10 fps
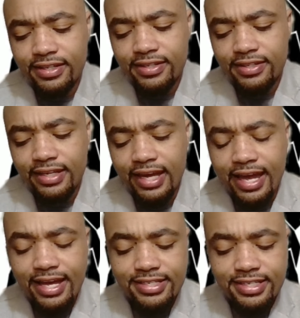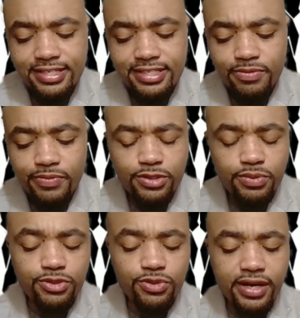the essence in which we're
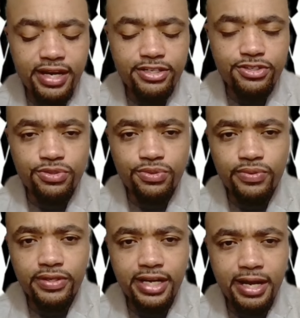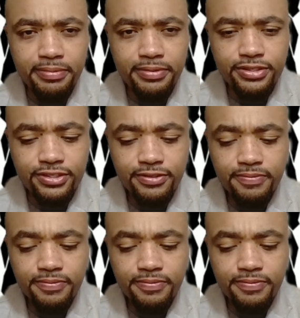trying to accomplish?